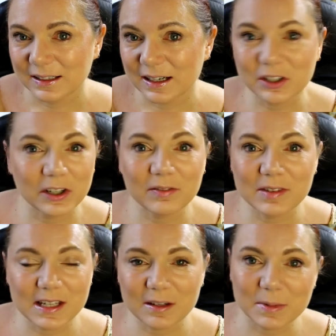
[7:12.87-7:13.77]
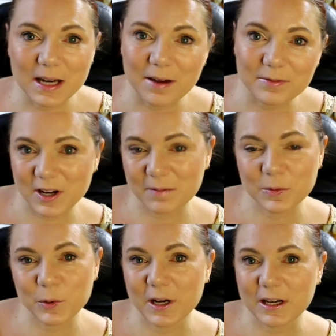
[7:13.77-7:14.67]
I don't even think I'm gonna have time to
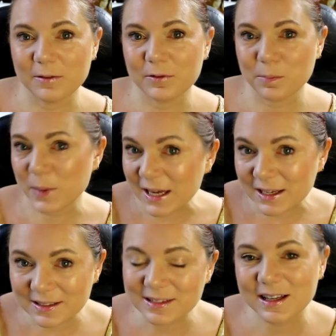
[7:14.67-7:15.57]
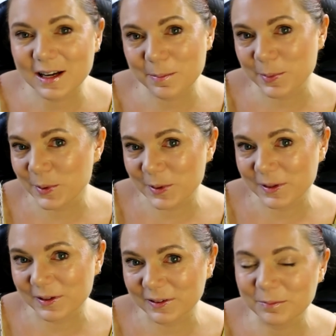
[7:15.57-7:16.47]
put any of the beads that I
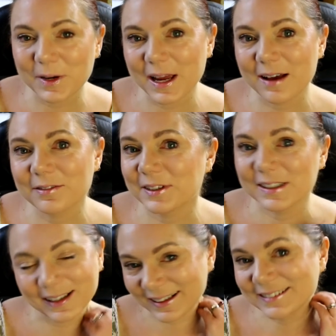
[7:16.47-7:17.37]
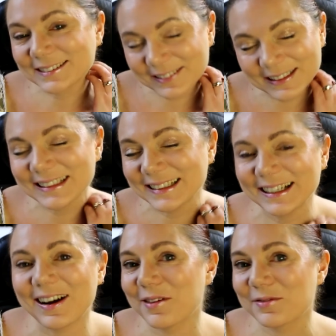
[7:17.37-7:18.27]
bought on my outfit. Like, really,
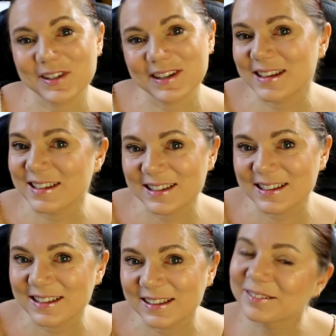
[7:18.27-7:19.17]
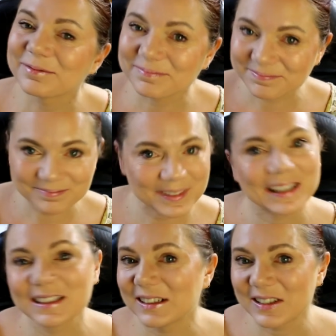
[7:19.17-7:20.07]
I've just
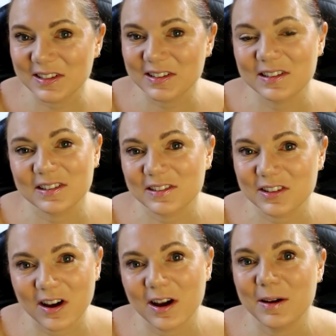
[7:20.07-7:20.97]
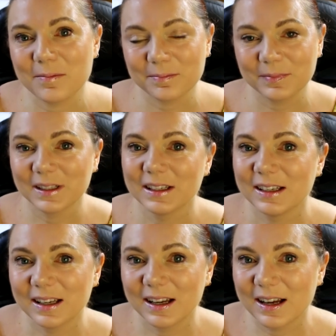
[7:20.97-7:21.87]
lost time.
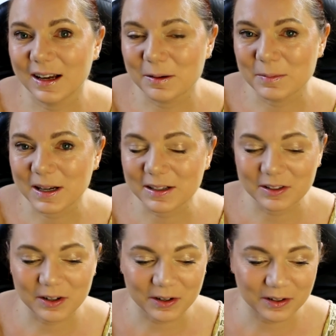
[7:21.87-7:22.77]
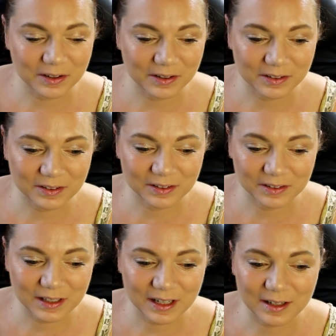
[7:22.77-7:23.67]
I don't know,
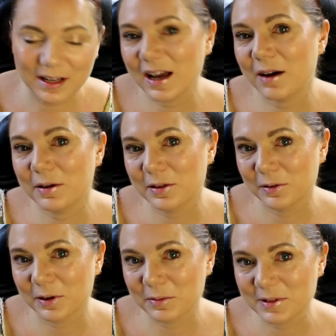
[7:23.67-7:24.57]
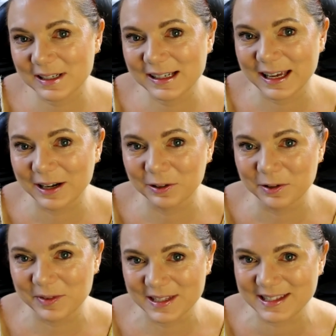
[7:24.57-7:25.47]
yeah, how I thought I was gonna get all
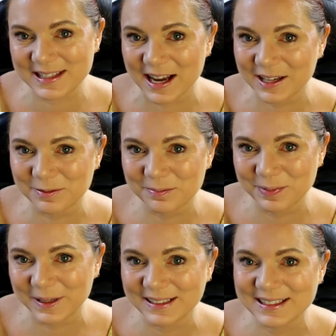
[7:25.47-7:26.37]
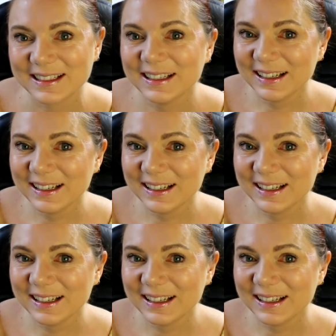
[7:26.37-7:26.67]
of this done, but